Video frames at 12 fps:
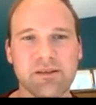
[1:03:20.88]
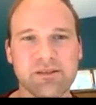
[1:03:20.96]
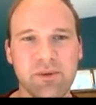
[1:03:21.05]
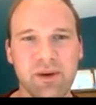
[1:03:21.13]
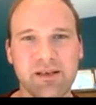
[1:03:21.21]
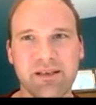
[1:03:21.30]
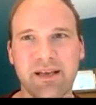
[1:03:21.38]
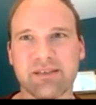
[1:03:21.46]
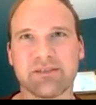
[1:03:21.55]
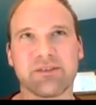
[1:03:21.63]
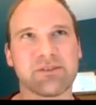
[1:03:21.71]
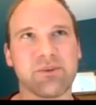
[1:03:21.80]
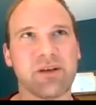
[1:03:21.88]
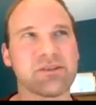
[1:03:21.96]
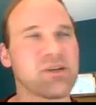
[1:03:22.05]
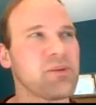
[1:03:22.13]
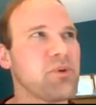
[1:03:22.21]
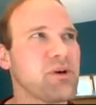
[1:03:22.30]
So
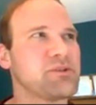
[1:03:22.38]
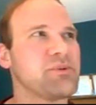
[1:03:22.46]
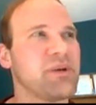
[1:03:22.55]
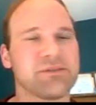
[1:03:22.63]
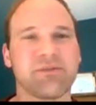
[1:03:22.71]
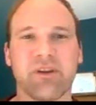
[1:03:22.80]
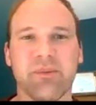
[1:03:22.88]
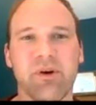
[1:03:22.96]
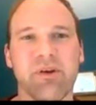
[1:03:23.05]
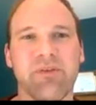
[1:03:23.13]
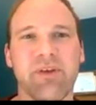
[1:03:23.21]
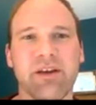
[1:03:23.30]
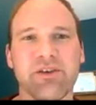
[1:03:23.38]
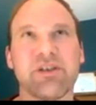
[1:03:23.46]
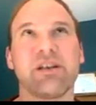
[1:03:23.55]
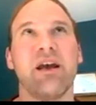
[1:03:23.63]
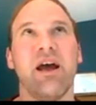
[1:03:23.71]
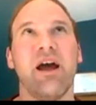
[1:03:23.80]
squares are important to us for the
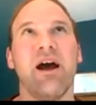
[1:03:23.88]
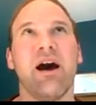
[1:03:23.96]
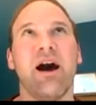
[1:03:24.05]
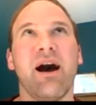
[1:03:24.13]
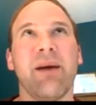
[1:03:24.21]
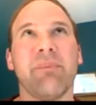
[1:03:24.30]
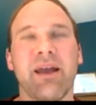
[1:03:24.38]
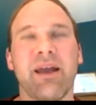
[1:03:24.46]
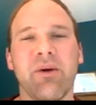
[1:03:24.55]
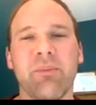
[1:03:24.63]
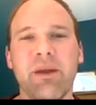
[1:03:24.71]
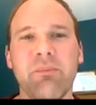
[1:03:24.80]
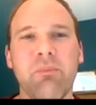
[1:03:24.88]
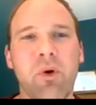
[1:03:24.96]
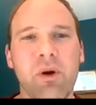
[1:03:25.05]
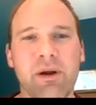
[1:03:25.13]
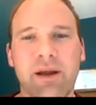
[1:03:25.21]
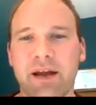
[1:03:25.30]
motivation. It would be
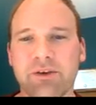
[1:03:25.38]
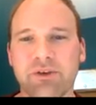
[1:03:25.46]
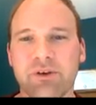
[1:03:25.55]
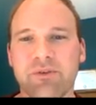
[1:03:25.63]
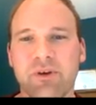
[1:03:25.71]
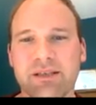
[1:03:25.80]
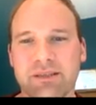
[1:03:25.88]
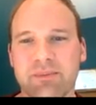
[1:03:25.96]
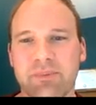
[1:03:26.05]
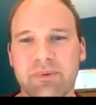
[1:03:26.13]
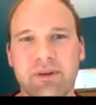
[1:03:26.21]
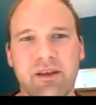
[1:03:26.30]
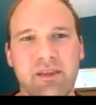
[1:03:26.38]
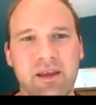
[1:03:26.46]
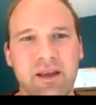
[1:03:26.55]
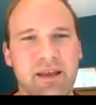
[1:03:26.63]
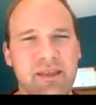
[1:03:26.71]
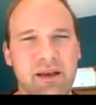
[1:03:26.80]
more natural for us to
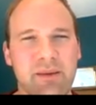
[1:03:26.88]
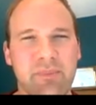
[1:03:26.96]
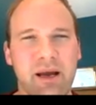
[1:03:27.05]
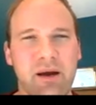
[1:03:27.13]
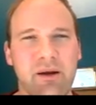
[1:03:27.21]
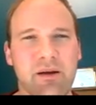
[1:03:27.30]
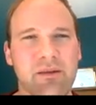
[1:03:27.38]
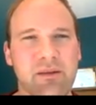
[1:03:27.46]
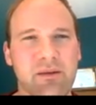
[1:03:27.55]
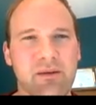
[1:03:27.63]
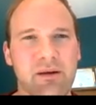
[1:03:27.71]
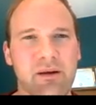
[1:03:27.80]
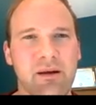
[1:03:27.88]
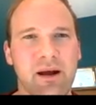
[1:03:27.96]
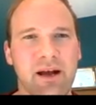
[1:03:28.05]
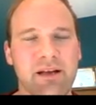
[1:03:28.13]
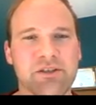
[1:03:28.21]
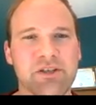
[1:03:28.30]
think about
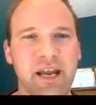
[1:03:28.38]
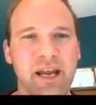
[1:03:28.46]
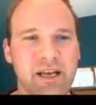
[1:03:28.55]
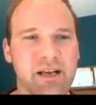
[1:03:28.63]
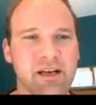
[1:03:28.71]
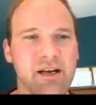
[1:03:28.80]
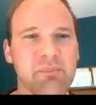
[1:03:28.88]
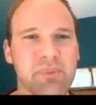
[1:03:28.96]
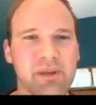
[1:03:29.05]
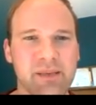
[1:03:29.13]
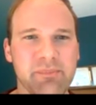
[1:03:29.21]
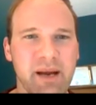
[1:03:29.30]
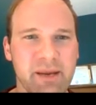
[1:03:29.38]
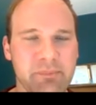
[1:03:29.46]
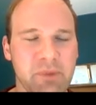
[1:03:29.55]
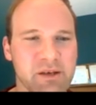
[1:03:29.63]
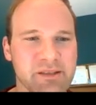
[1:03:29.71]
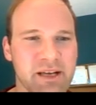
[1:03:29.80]
chaining complete
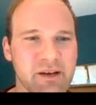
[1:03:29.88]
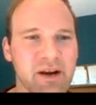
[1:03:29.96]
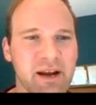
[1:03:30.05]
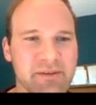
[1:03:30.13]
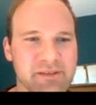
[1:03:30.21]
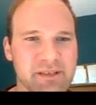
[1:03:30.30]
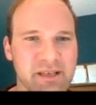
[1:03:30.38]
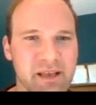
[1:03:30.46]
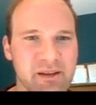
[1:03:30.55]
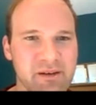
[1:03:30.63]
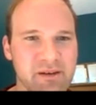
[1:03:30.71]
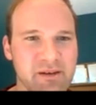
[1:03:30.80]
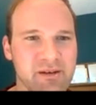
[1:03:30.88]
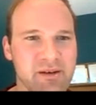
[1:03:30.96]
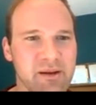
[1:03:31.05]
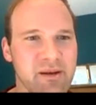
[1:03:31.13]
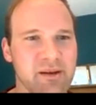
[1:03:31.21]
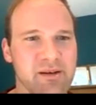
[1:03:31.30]
bipartite graphs together,
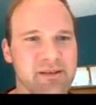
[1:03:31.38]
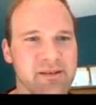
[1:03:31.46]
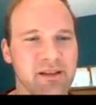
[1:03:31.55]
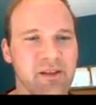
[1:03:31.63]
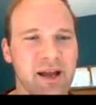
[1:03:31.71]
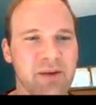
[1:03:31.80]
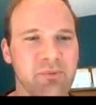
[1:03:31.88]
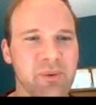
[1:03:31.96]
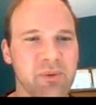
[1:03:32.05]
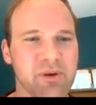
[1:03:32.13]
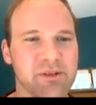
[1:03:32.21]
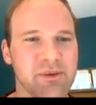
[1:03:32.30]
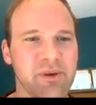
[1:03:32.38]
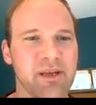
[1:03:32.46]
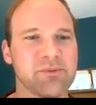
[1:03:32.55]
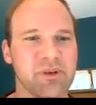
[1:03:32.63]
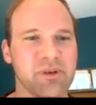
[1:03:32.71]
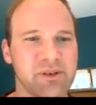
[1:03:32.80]
because a lot of what we're doing
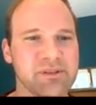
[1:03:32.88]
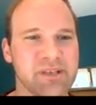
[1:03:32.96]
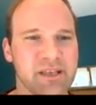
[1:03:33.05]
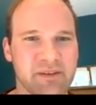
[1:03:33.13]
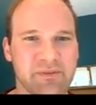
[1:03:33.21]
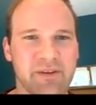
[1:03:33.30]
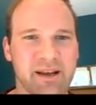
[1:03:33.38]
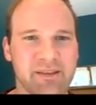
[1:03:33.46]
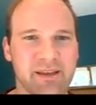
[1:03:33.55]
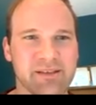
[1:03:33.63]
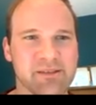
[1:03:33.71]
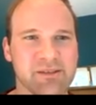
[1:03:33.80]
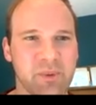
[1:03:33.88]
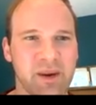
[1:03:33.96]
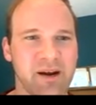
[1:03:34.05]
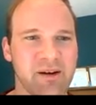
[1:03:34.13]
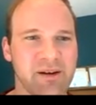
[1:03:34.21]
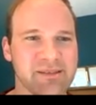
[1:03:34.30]
is we're using the fact that a
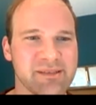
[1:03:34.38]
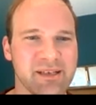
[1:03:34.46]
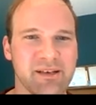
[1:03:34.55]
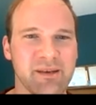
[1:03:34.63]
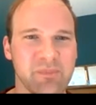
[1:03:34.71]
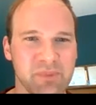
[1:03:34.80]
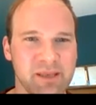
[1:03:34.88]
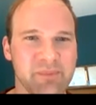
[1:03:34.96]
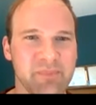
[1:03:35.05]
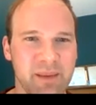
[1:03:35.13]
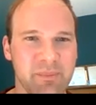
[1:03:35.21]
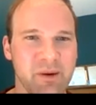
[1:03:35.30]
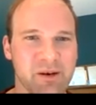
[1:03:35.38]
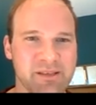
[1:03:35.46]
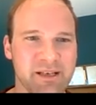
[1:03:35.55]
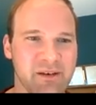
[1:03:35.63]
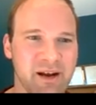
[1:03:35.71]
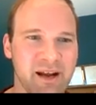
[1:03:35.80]
square is a complete
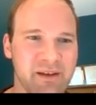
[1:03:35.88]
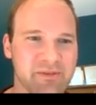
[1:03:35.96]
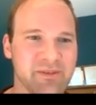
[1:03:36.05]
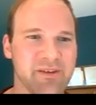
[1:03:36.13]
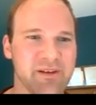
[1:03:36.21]
bipartite graph